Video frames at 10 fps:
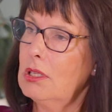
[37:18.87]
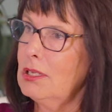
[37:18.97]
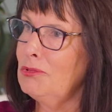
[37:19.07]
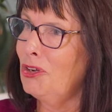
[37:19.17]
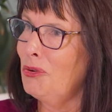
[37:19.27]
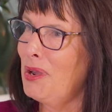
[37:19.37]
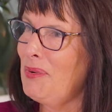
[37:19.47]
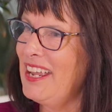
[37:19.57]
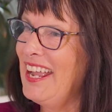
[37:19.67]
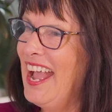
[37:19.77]
That seems a long way
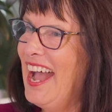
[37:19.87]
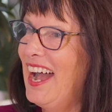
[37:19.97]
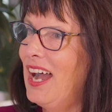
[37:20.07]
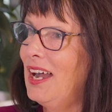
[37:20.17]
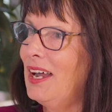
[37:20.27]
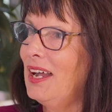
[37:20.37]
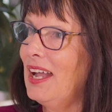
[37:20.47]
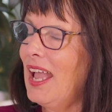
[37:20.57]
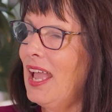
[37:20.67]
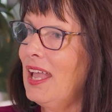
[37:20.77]
away.
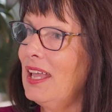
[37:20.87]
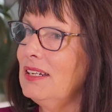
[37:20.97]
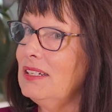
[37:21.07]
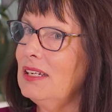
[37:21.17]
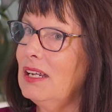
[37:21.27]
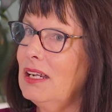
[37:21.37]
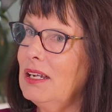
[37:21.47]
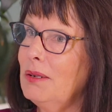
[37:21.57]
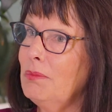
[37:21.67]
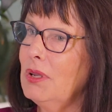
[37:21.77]
And
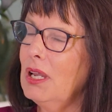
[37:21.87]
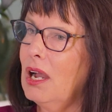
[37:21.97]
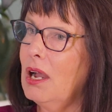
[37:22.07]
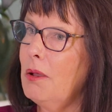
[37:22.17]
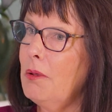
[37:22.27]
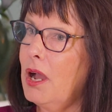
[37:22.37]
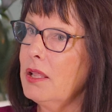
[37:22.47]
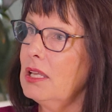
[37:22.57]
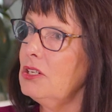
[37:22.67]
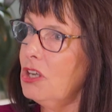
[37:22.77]
I
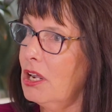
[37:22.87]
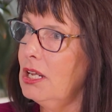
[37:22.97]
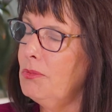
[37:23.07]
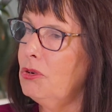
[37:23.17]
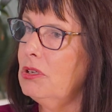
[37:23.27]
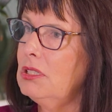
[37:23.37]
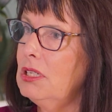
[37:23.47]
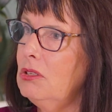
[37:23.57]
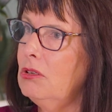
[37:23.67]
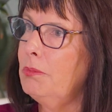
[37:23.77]
think China will
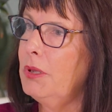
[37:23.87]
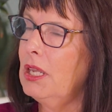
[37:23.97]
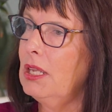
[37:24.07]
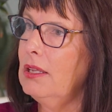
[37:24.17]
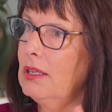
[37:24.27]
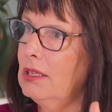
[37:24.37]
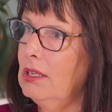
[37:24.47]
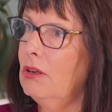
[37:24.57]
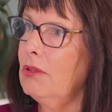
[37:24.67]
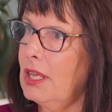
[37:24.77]
continue to be,
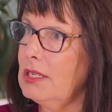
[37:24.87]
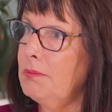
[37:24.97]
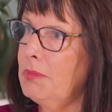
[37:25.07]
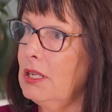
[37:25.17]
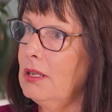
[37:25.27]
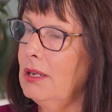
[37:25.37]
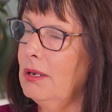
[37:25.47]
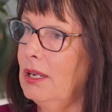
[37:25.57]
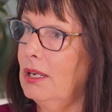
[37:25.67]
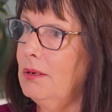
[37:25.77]
that's a big
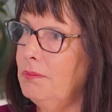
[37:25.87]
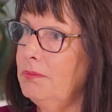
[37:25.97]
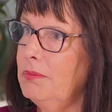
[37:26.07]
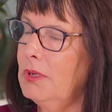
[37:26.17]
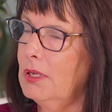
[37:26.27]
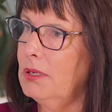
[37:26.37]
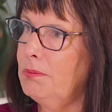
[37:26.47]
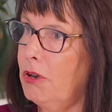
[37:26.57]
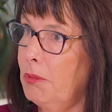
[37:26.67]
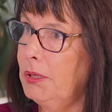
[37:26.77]

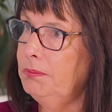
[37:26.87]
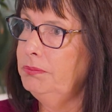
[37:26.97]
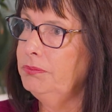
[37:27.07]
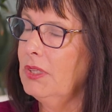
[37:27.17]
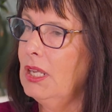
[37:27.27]
problem,